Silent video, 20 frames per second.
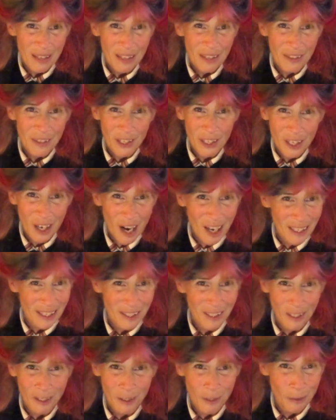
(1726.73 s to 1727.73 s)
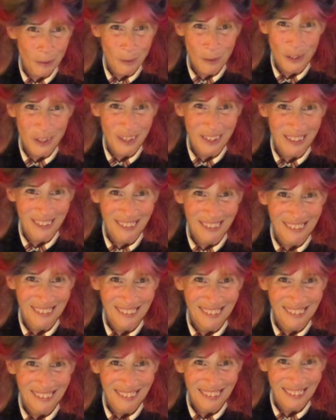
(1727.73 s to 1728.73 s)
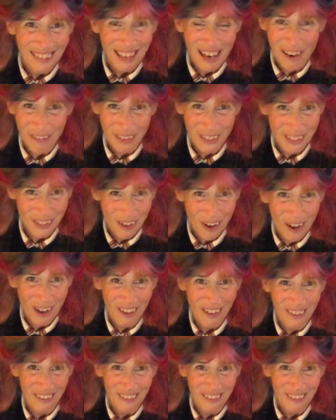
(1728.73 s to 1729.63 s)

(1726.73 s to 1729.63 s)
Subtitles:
the constitution of us all.